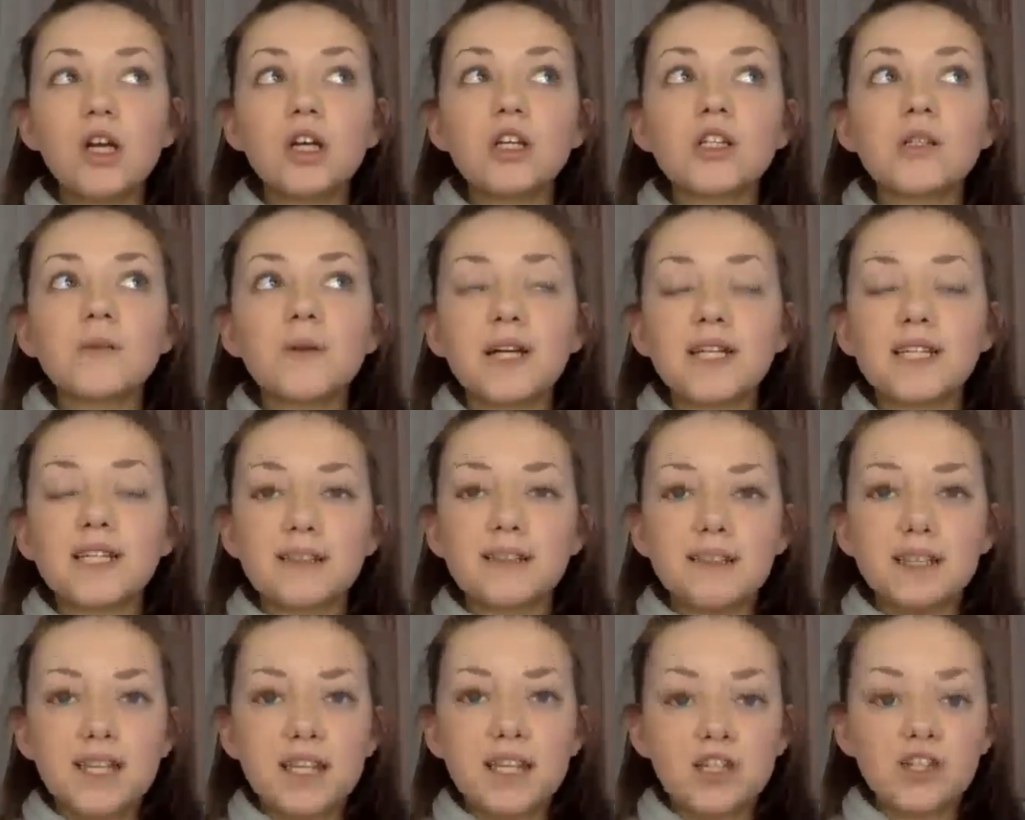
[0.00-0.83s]
So I
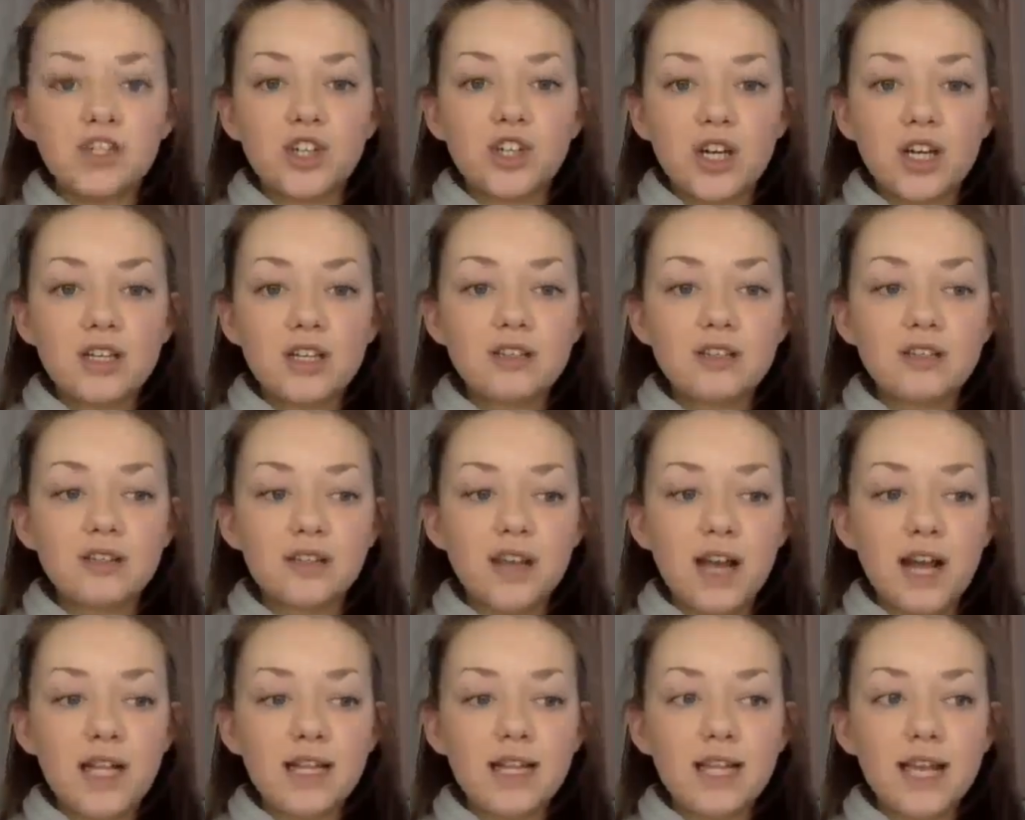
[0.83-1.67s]
did teachers,
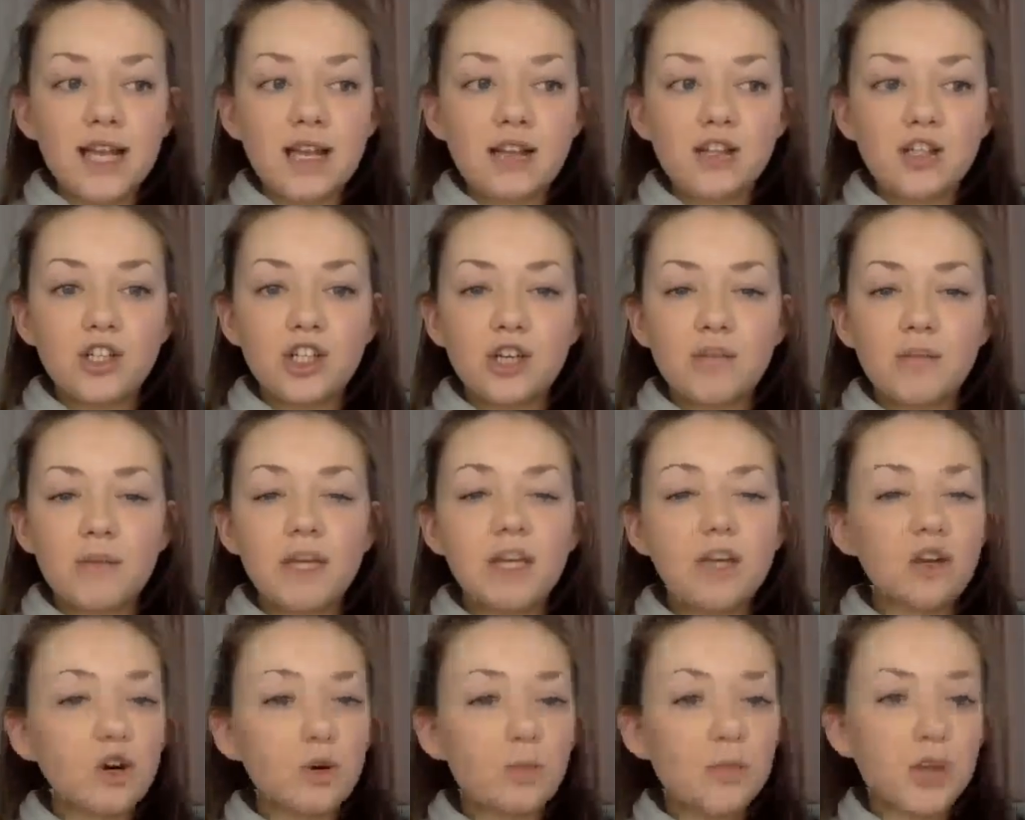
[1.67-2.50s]
and then
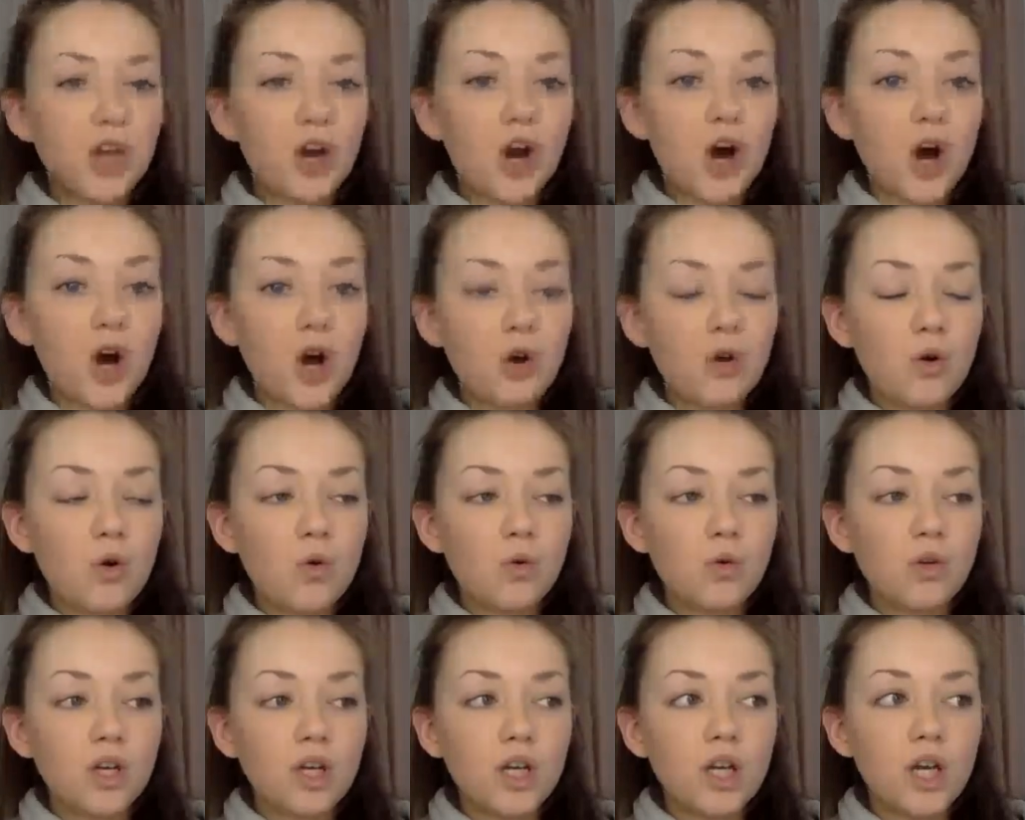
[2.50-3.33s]
you make up your
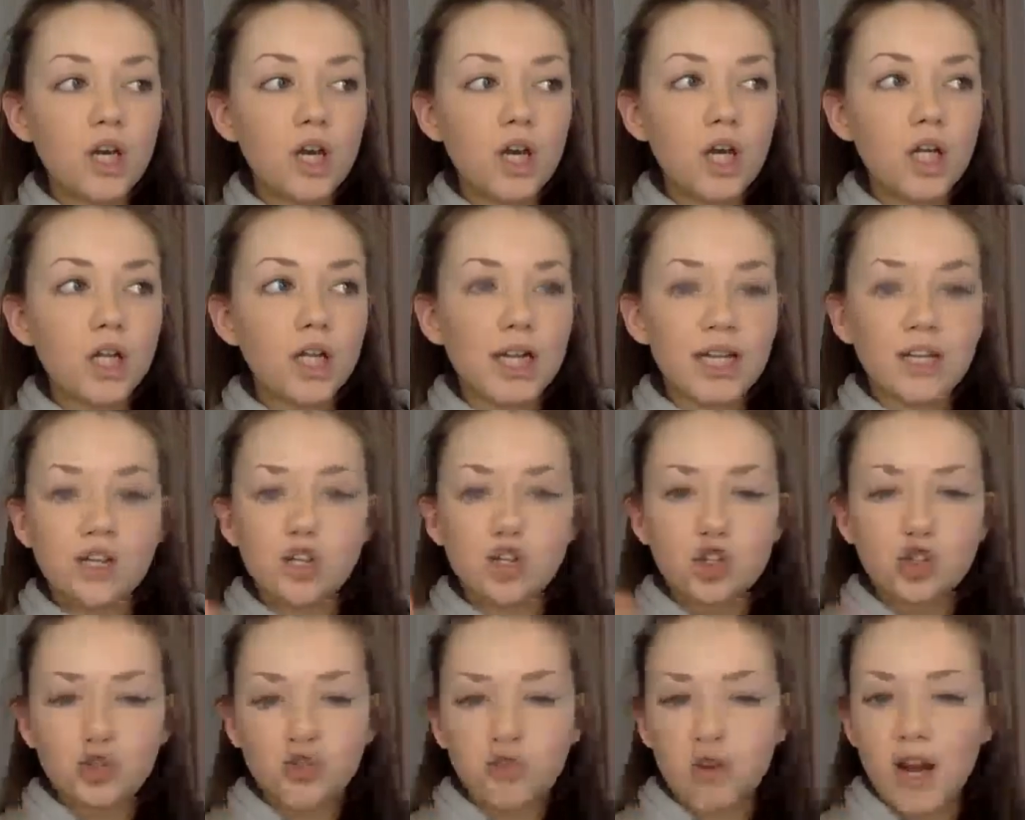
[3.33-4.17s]
own
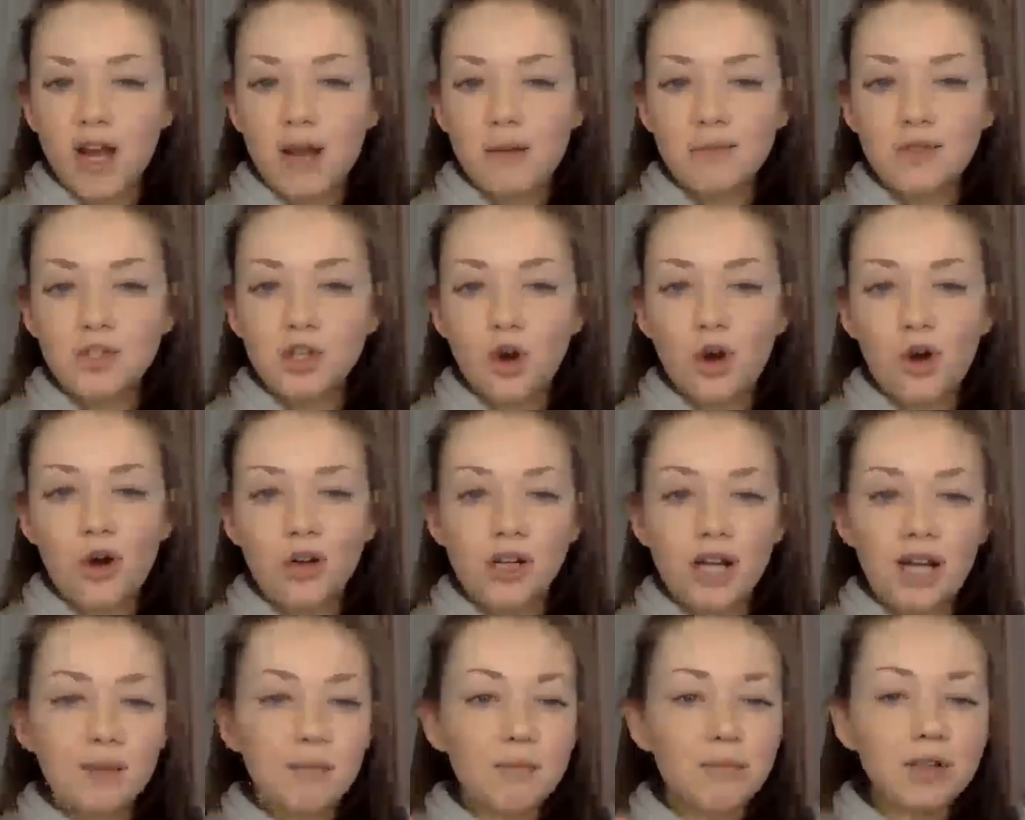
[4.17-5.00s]
like script
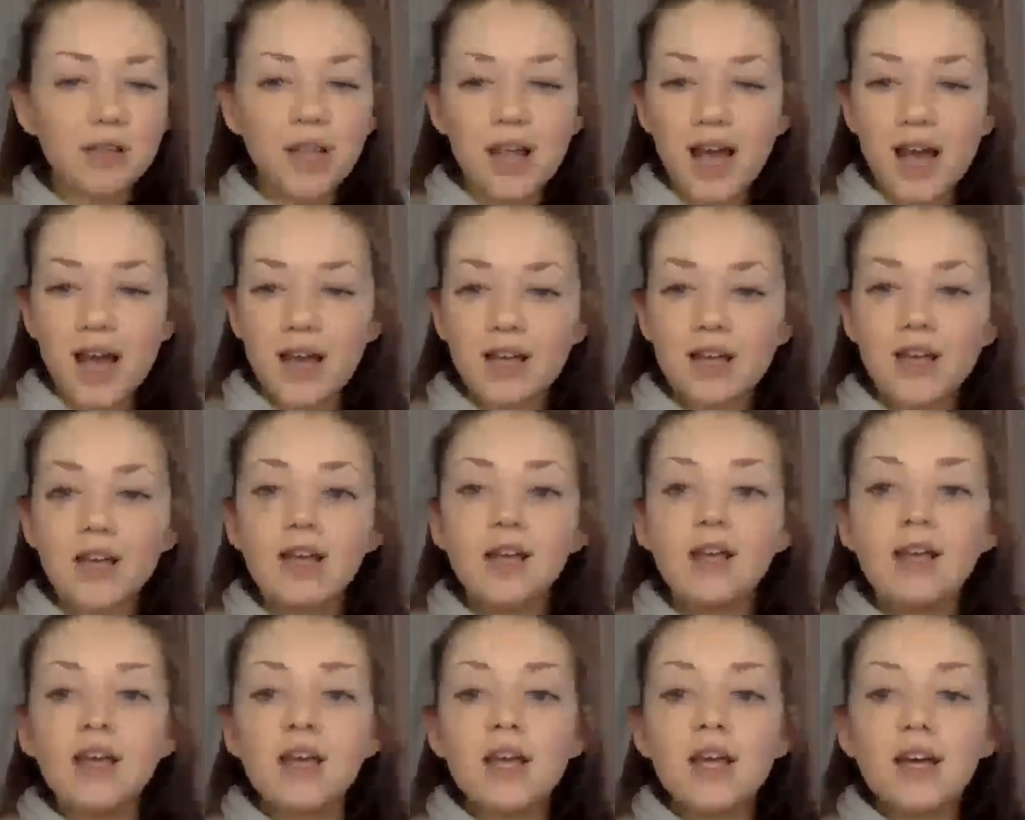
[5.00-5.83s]
or like play.